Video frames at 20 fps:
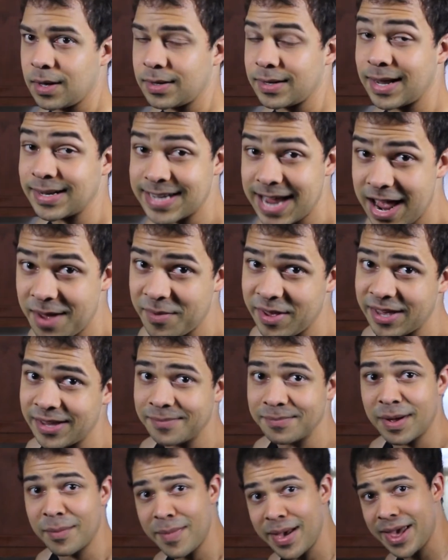Now
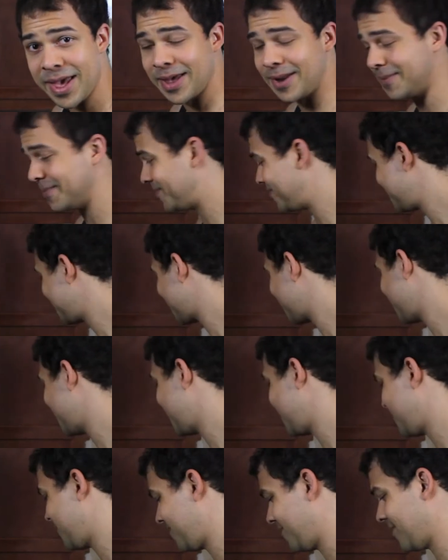Damien, my man,
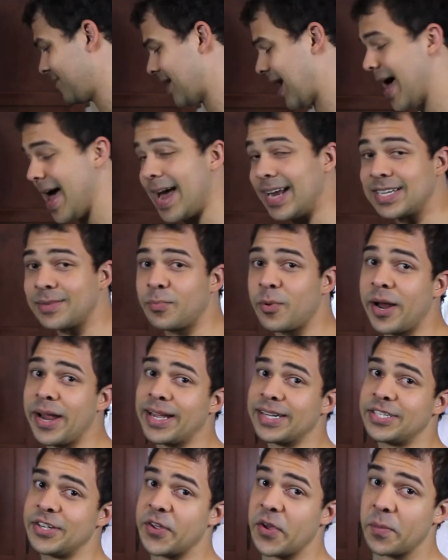I hate to break
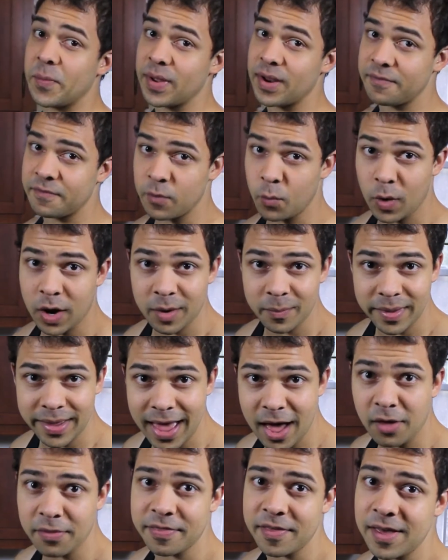it to you, but if you want to be
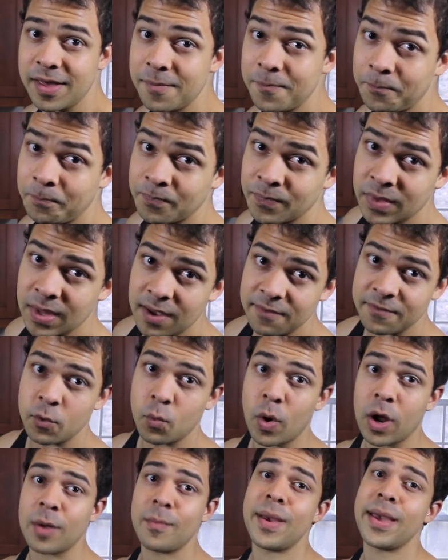healthy, if you
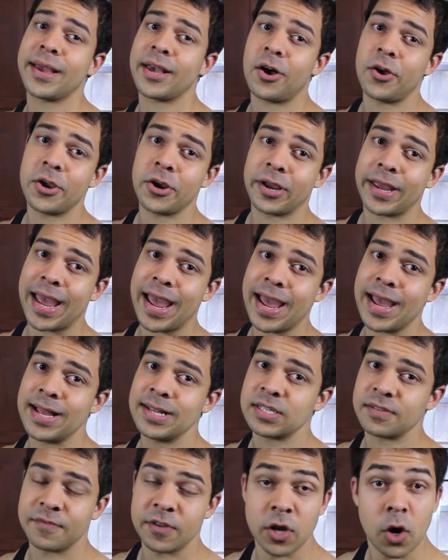want to make all your
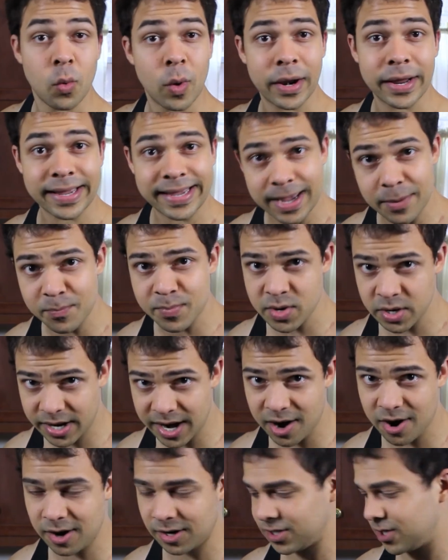gains, if you don't want to gimp your
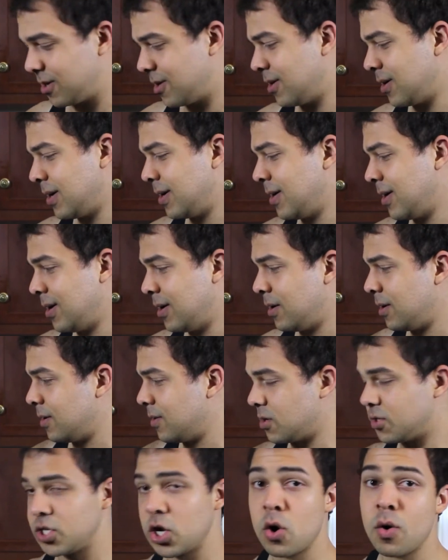character,
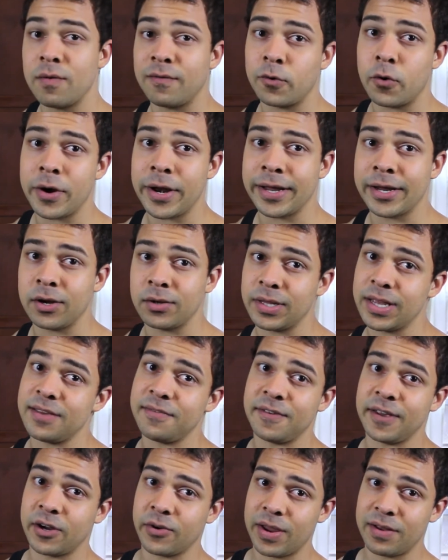there's no avoiding your
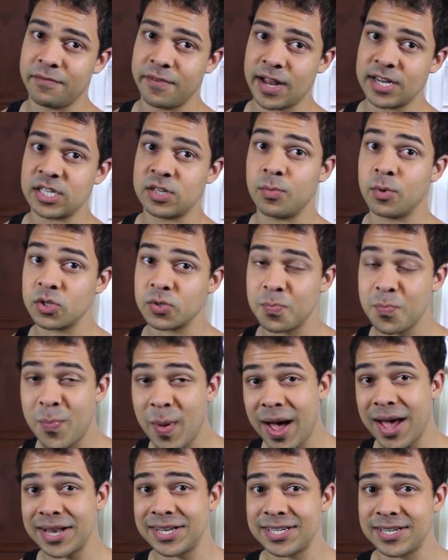leafy green vegetables.
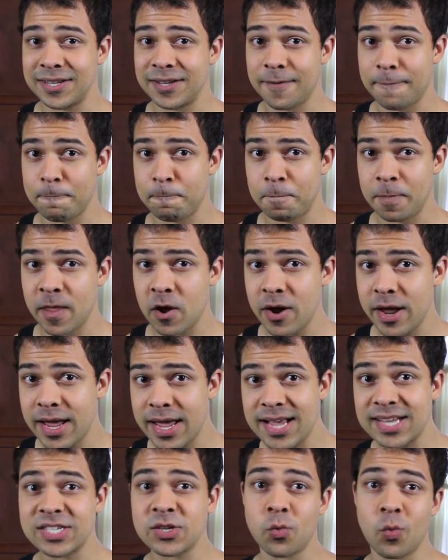But there
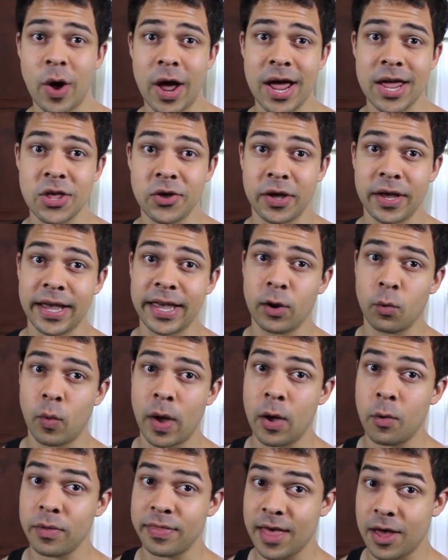is a way you can get
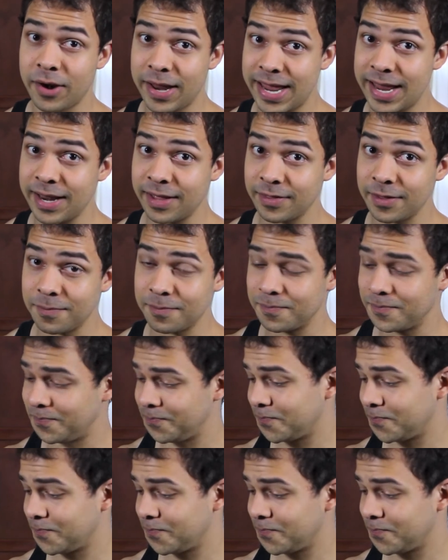away without eating them.